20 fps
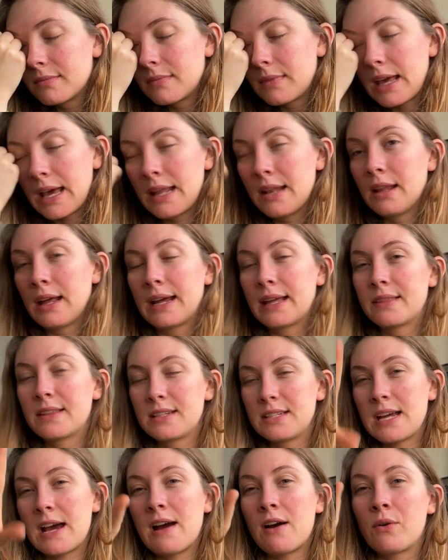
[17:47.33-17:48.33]
like the
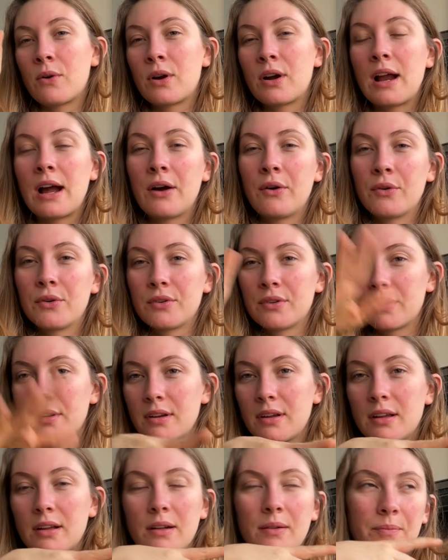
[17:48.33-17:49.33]
tower out
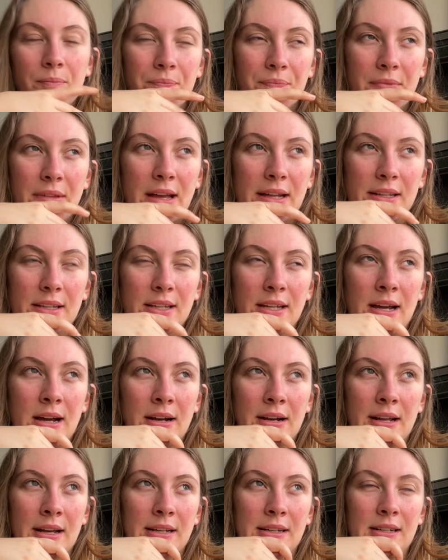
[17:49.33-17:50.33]
at
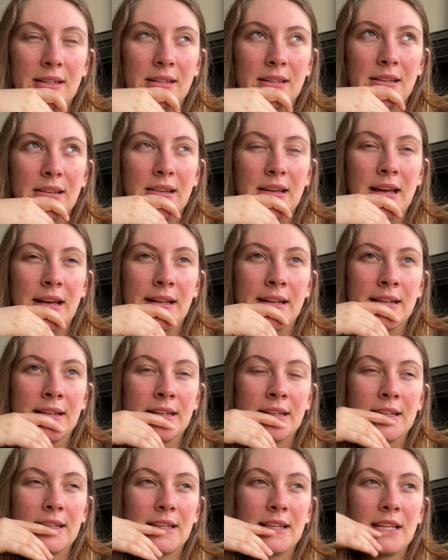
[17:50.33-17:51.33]
Gärdet
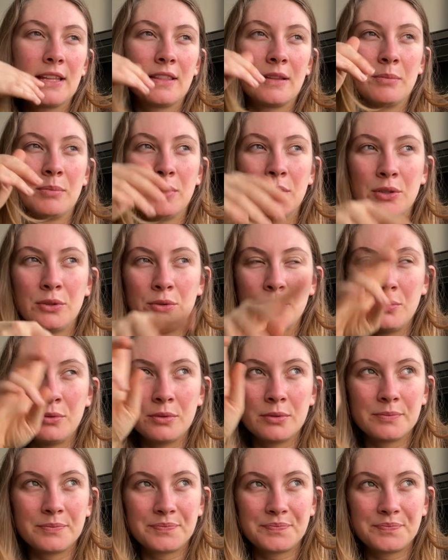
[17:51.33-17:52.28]
and the blue.